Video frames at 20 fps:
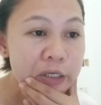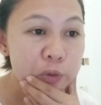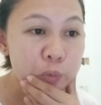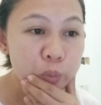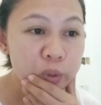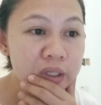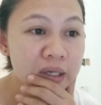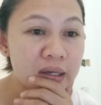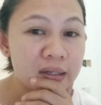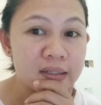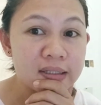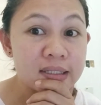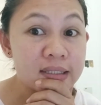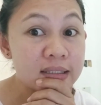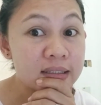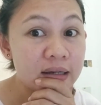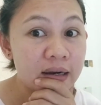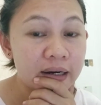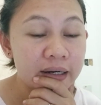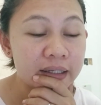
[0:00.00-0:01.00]
we're gonna
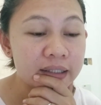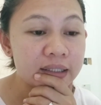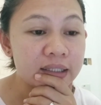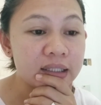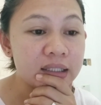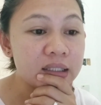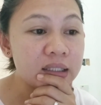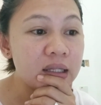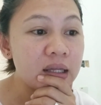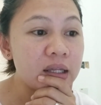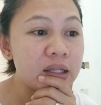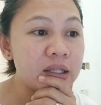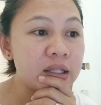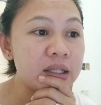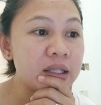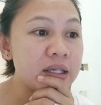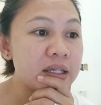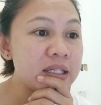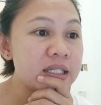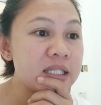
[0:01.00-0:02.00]
start
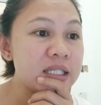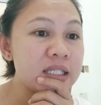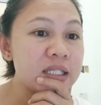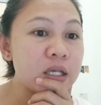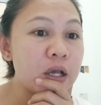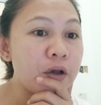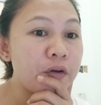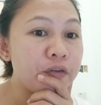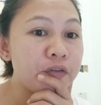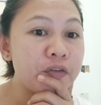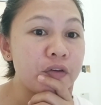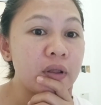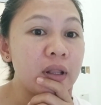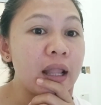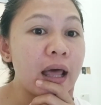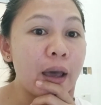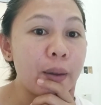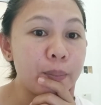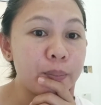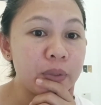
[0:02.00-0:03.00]
this
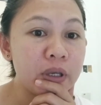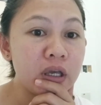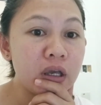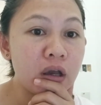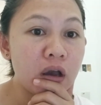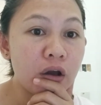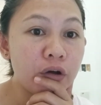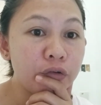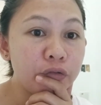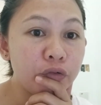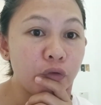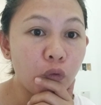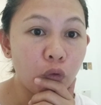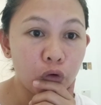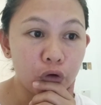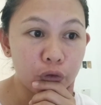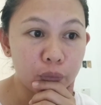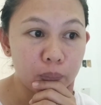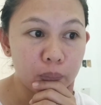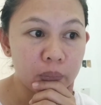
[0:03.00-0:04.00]
fill-upping a
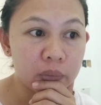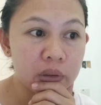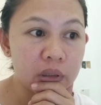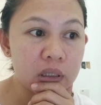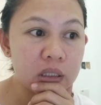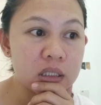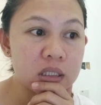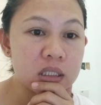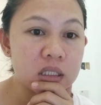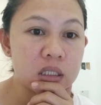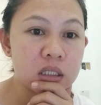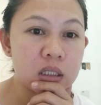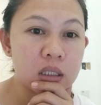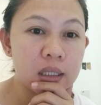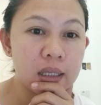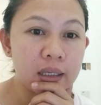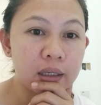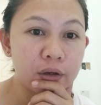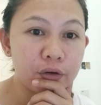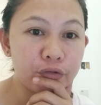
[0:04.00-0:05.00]
form. Is
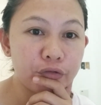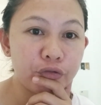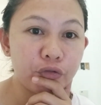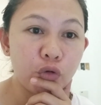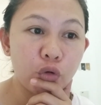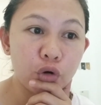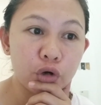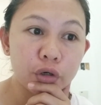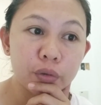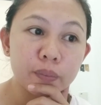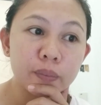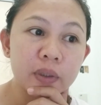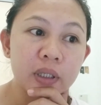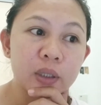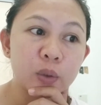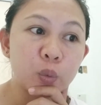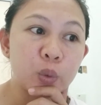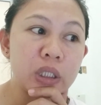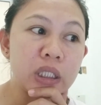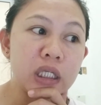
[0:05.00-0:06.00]
like a form
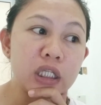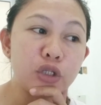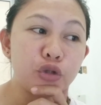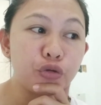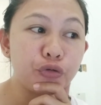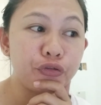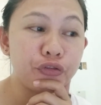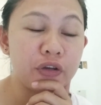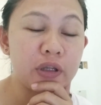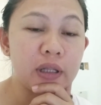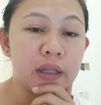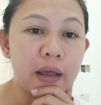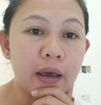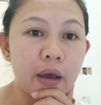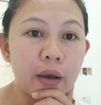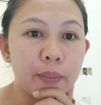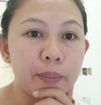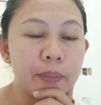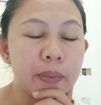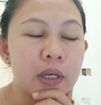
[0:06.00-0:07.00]
that we need to fill
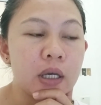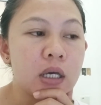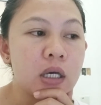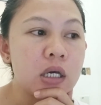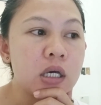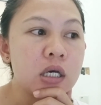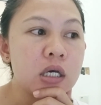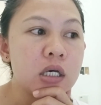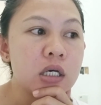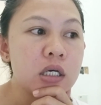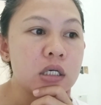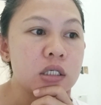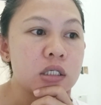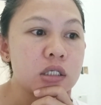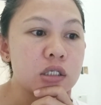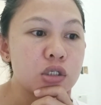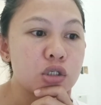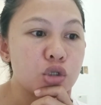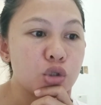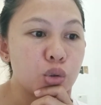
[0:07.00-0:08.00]
up.
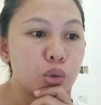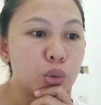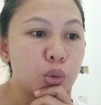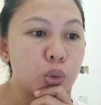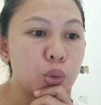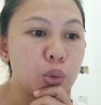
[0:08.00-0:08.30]
So